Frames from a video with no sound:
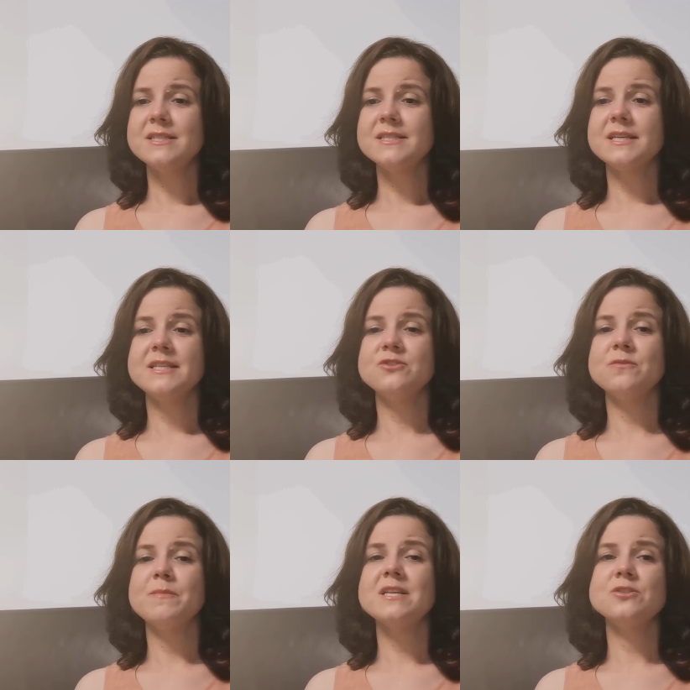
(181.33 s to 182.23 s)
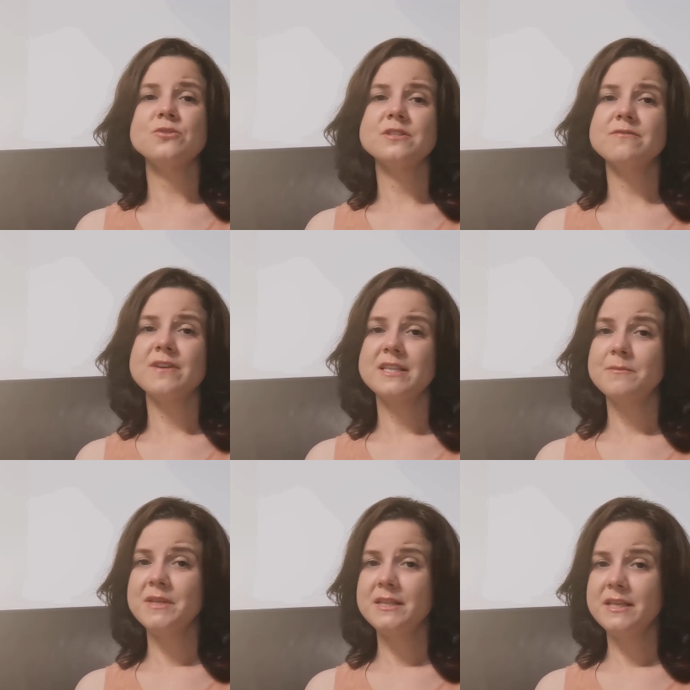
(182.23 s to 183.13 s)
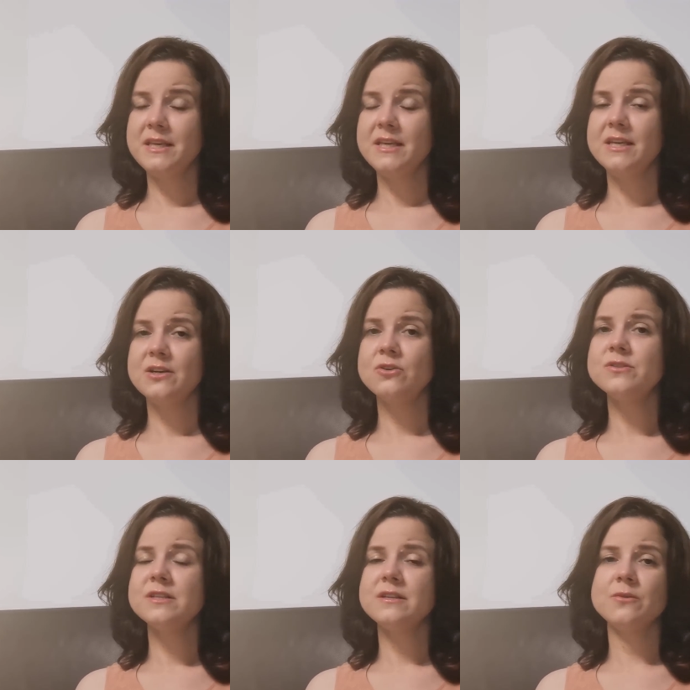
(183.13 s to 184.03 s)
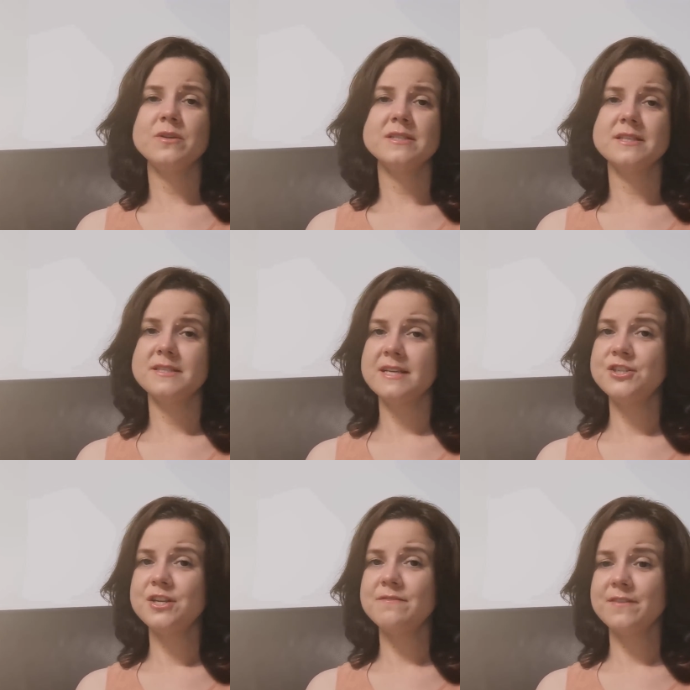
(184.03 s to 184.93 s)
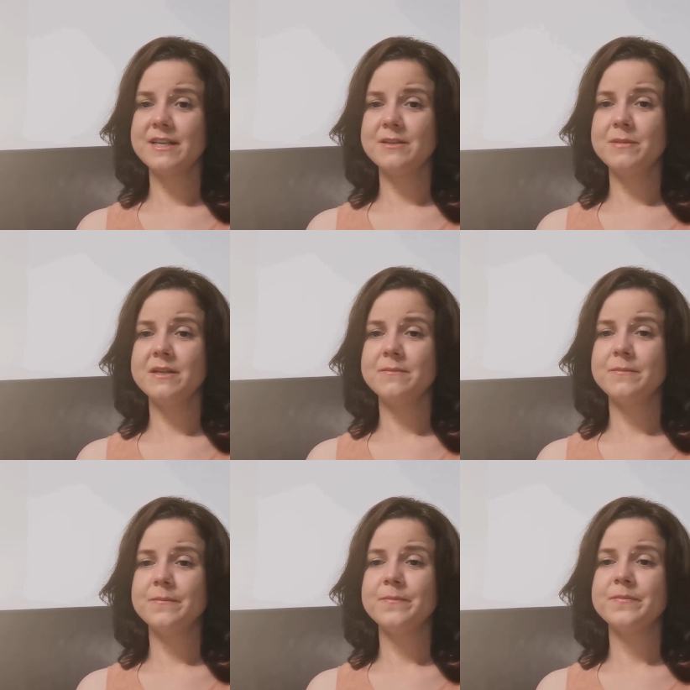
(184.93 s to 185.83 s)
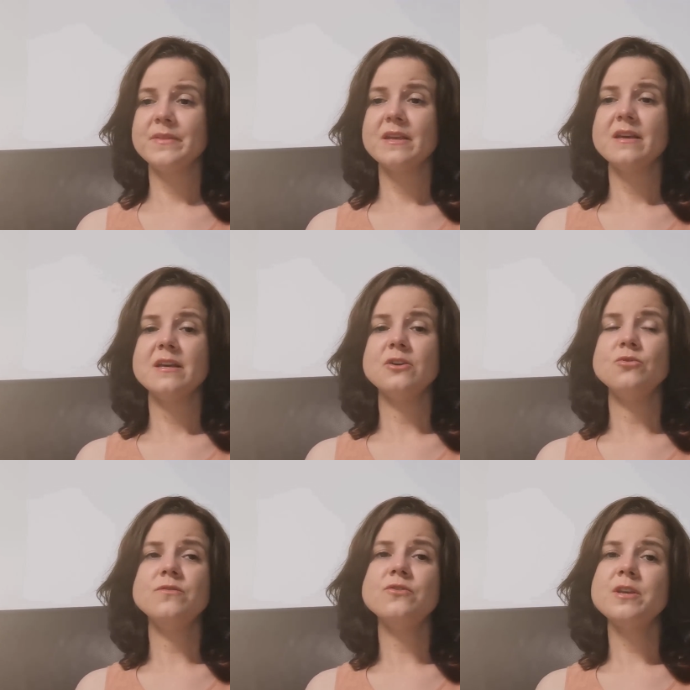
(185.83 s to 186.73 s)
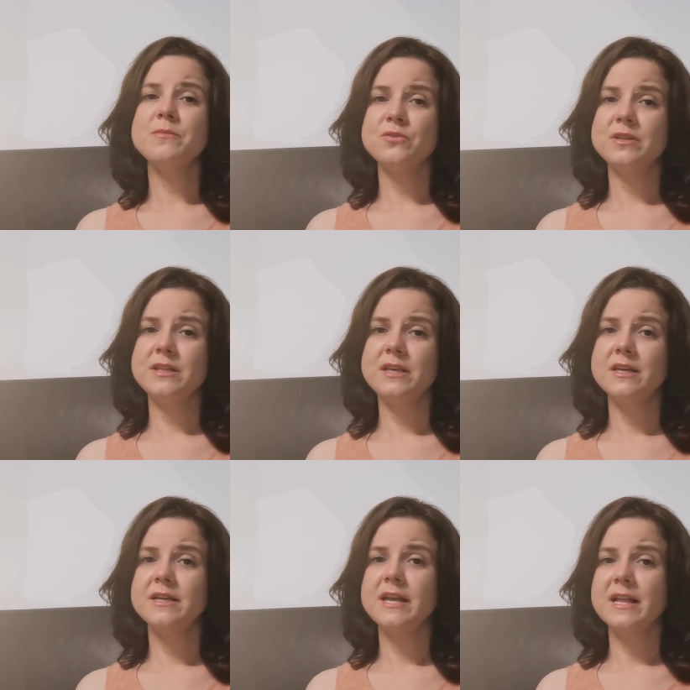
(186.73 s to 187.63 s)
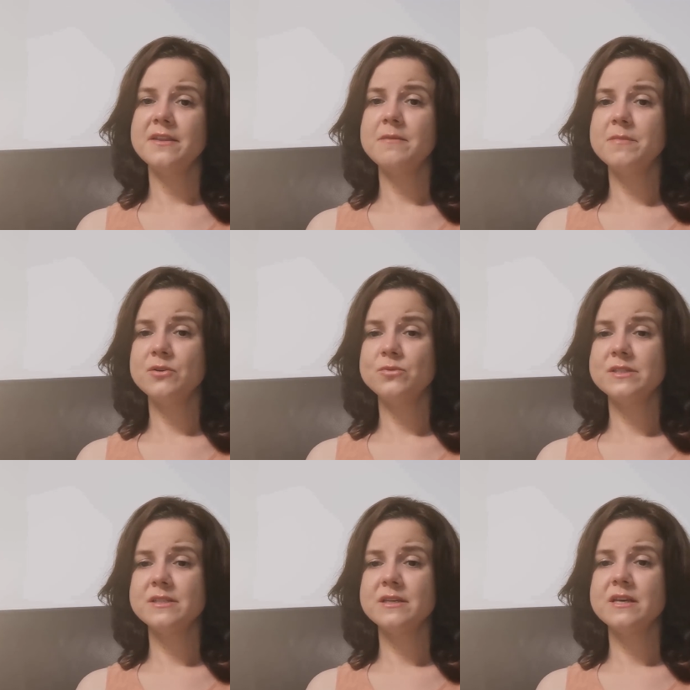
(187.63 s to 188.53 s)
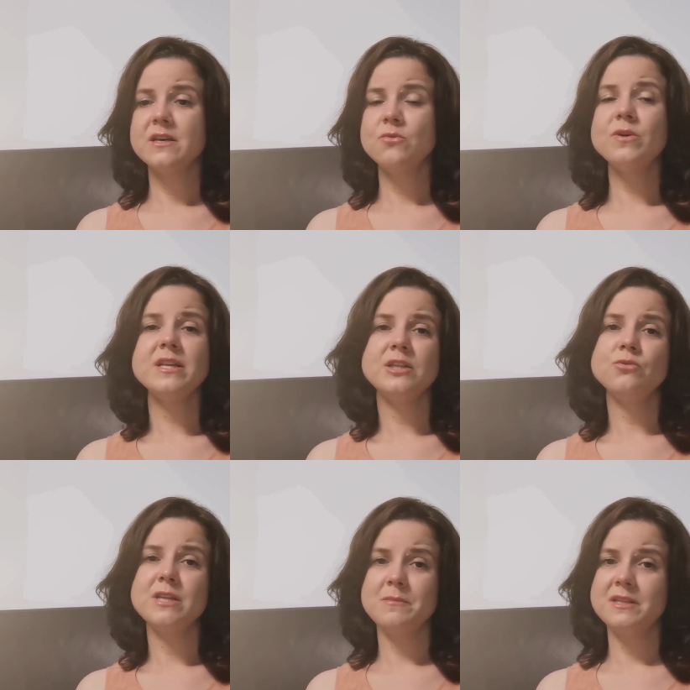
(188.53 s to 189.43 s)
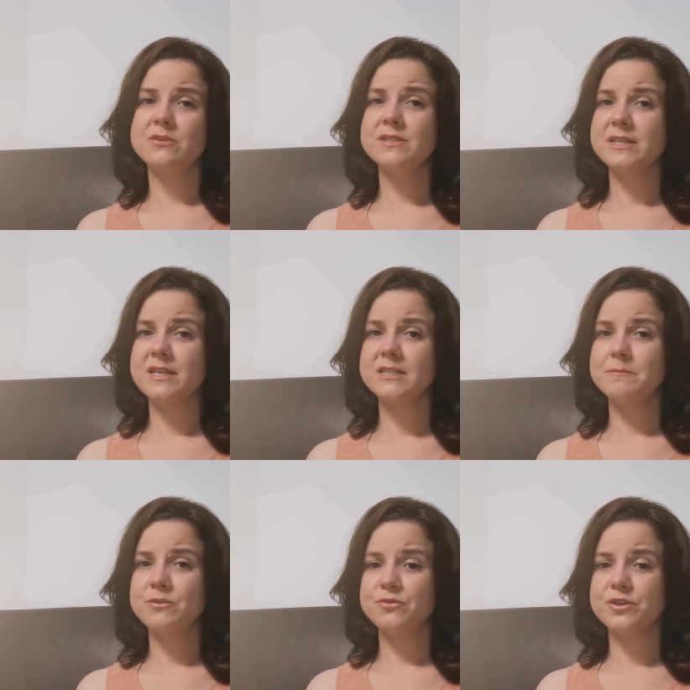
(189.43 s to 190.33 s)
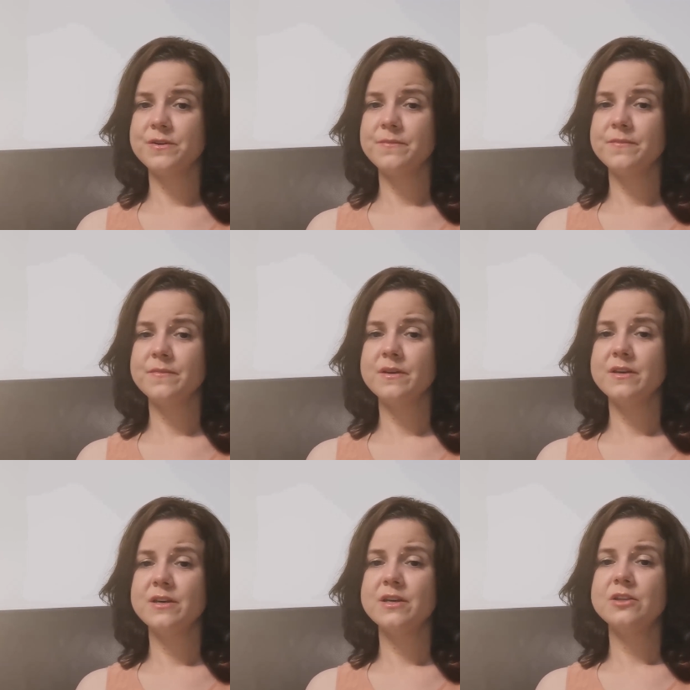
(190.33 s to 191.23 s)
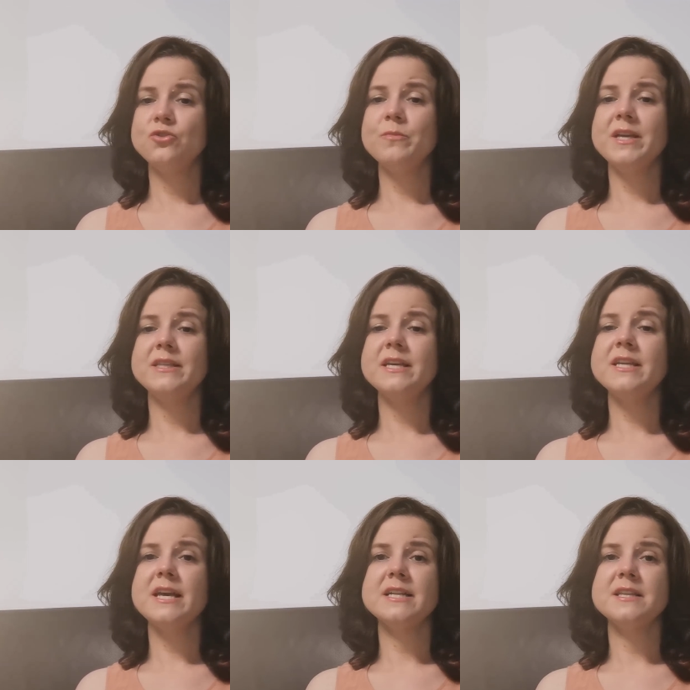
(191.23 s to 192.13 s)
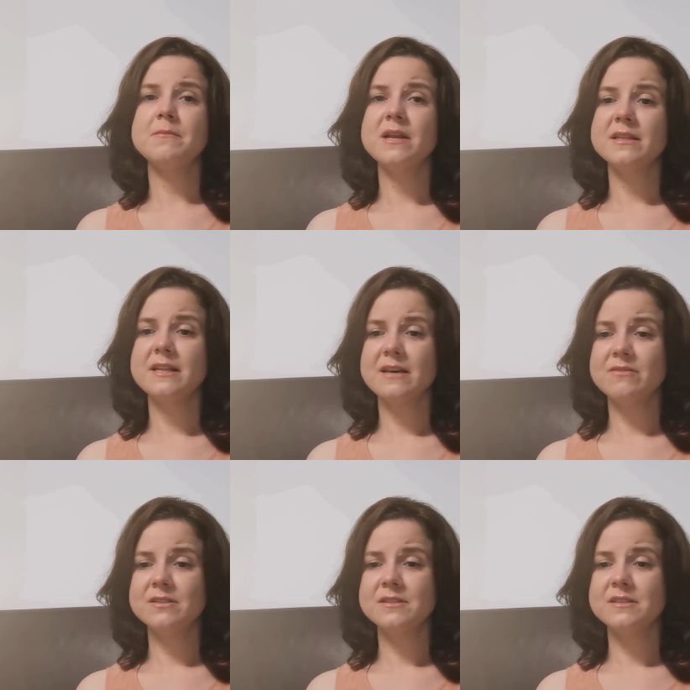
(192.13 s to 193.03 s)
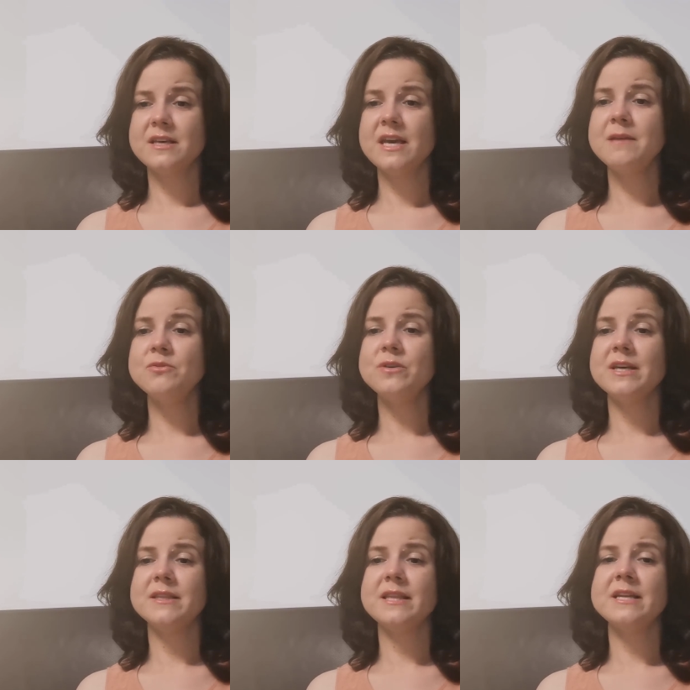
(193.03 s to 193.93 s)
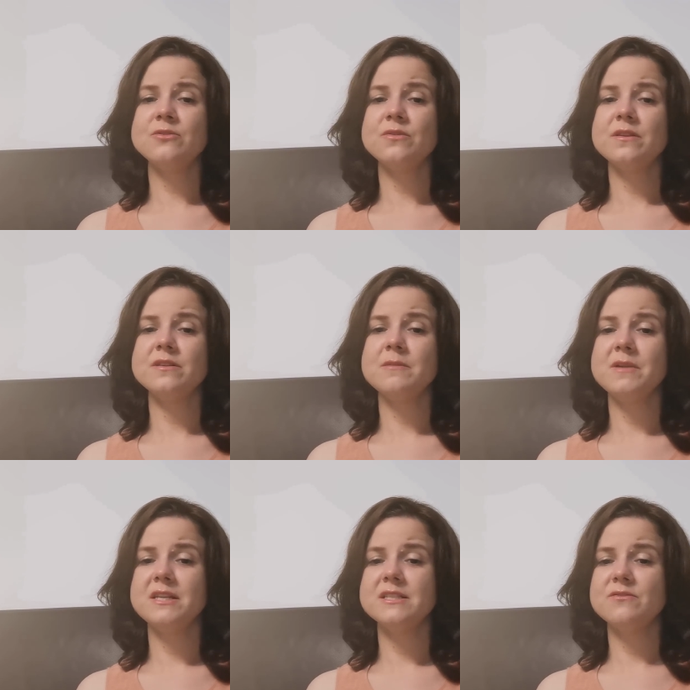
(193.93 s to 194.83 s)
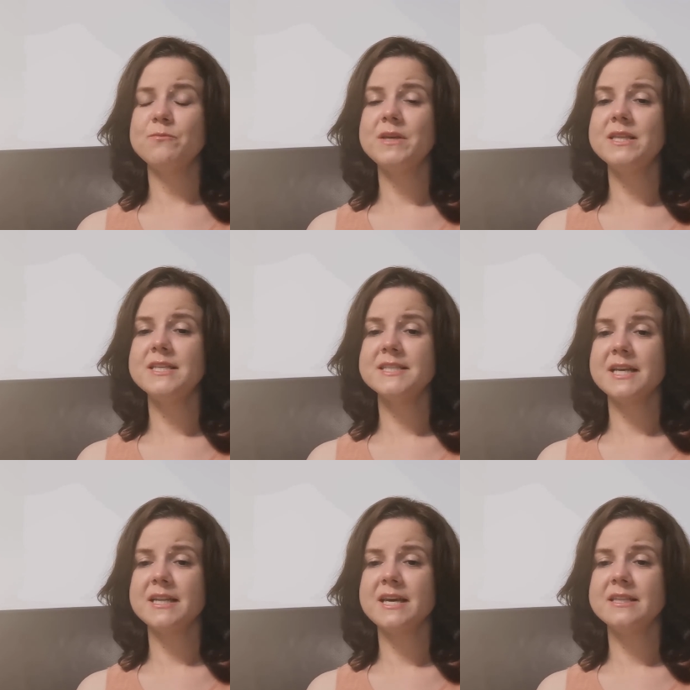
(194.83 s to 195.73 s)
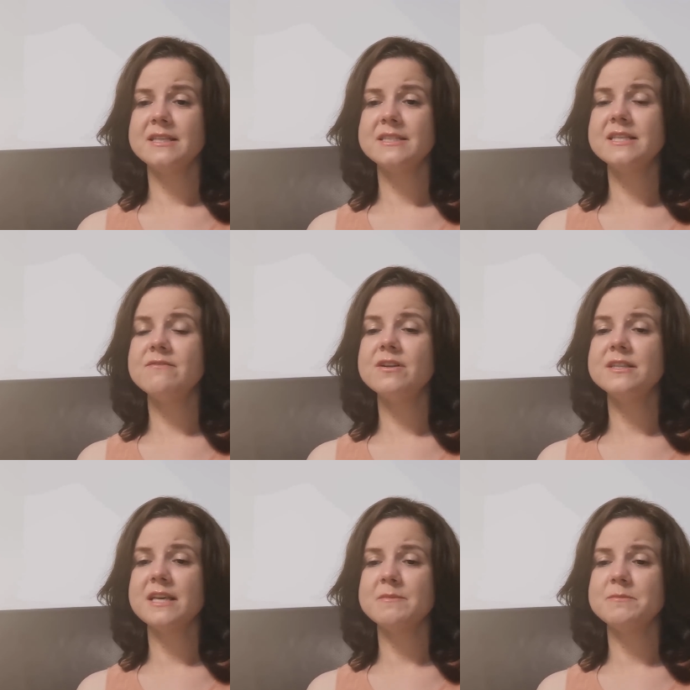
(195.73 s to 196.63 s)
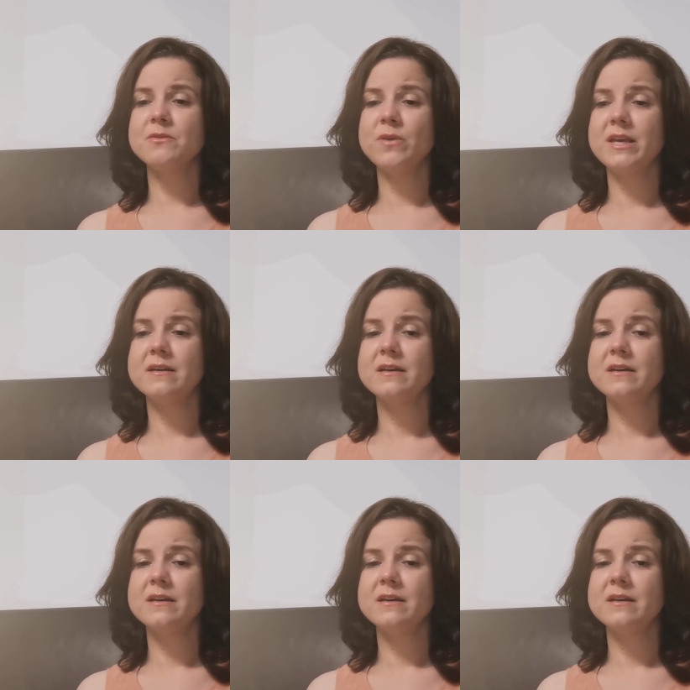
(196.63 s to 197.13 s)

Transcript: while the sun is your best source of vitamin D, also known as the sunshine vitamin, good for immunity and healthy bones, we need to limit our sun exposure. To maintain healthy blood levels, aim to get 10 to 30 minutes of midday sunlight several times per